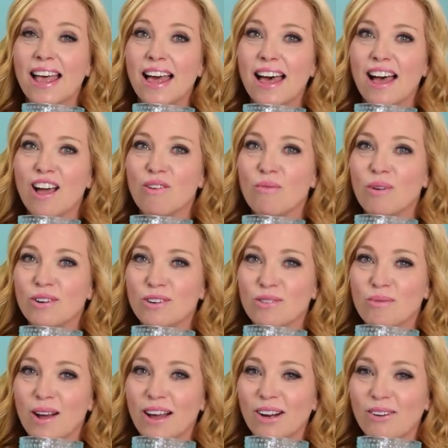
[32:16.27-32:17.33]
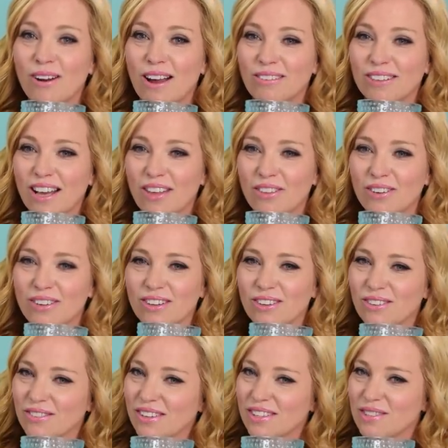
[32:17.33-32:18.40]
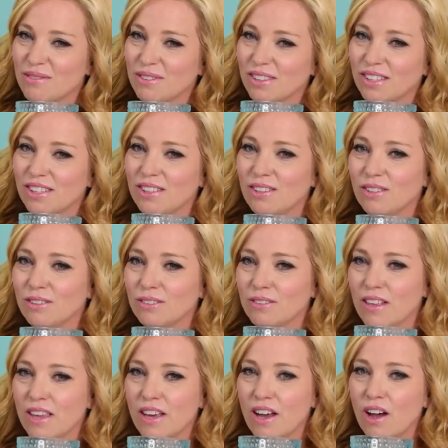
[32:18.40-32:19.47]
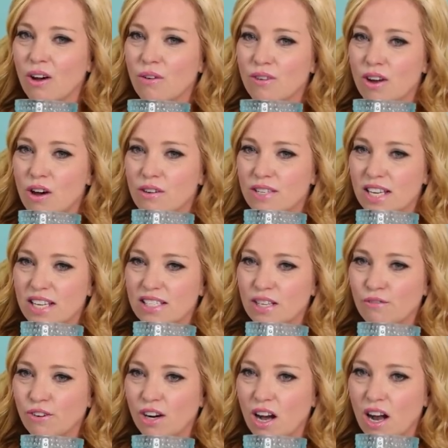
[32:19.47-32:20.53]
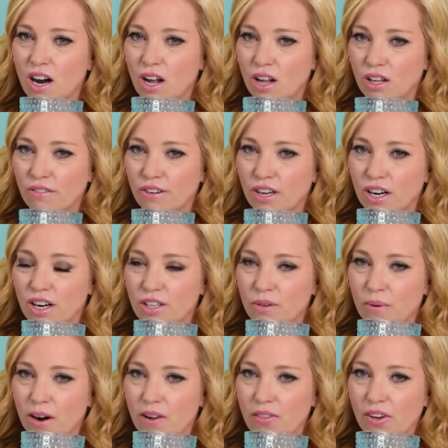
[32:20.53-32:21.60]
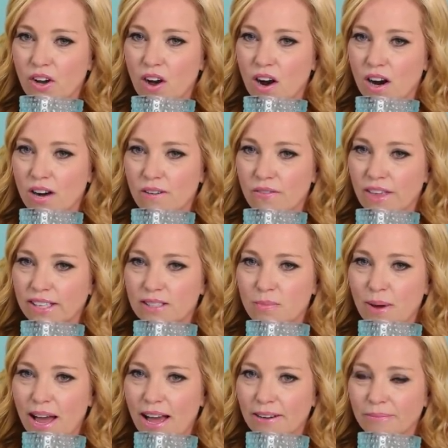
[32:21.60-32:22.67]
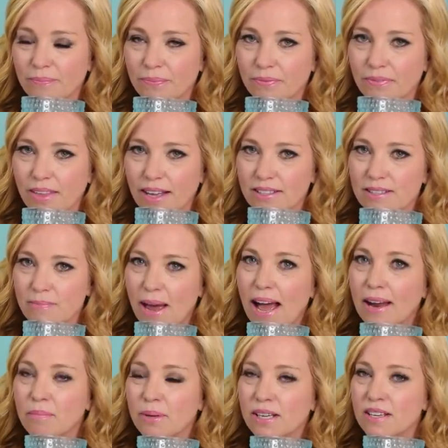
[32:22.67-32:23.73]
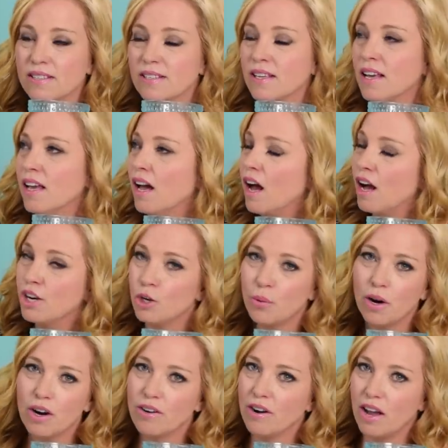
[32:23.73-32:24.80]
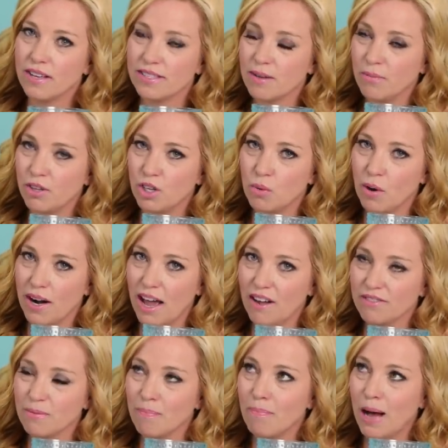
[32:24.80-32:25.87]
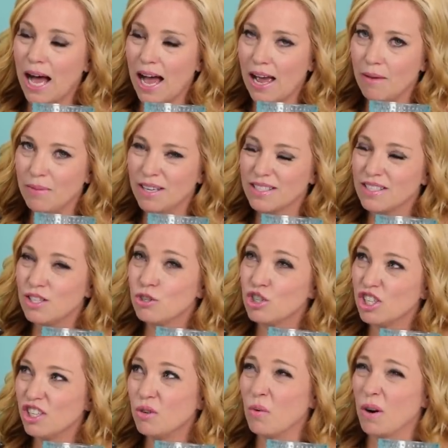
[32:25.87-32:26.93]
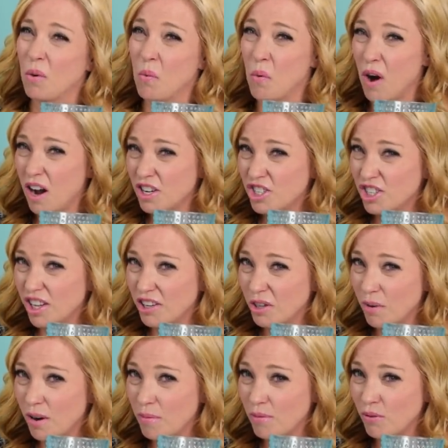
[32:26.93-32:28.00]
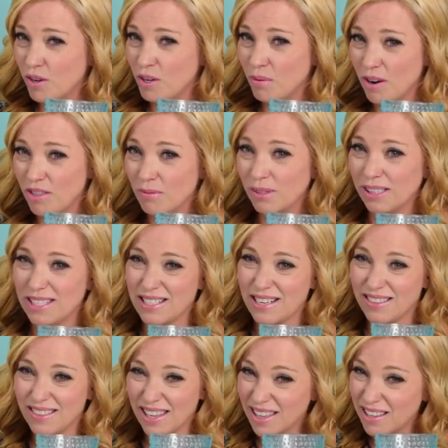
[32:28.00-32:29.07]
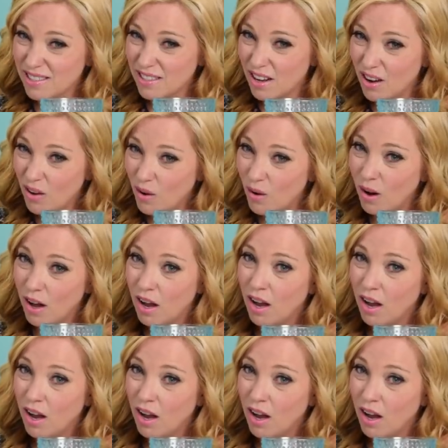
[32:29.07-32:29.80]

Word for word: I wondered why a crowd gathered. Oh, that's really cute. Oh no, Desi forgot all of her underwear in the car. That's bad. That's bad, because underwear are not something you want to have to buy, because usually you want to wash the underwear before you wear them. At least I think so.